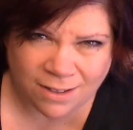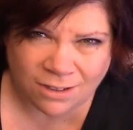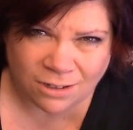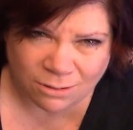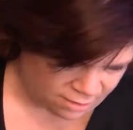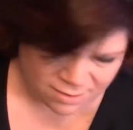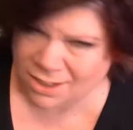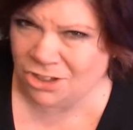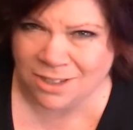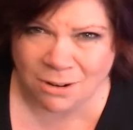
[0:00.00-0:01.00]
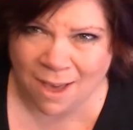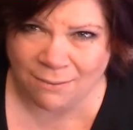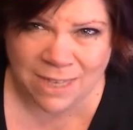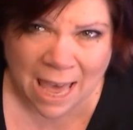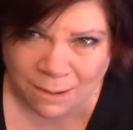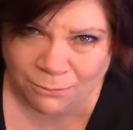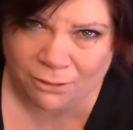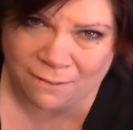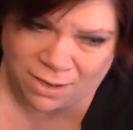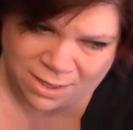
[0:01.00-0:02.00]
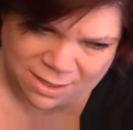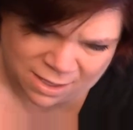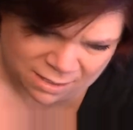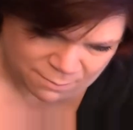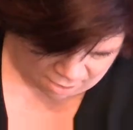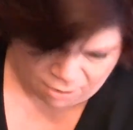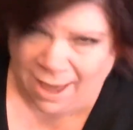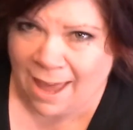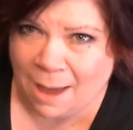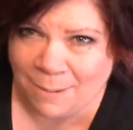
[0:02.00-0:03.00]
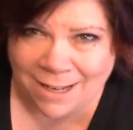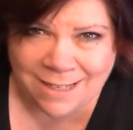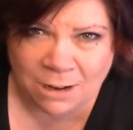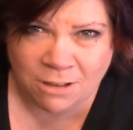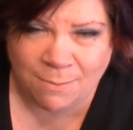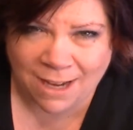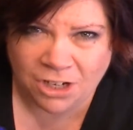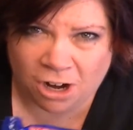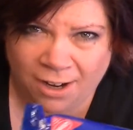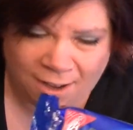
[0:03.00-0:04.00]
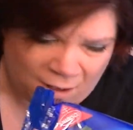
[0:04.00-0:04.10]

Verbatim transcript: to do because I just don't have time for everything. Okay, I'm not done with my Target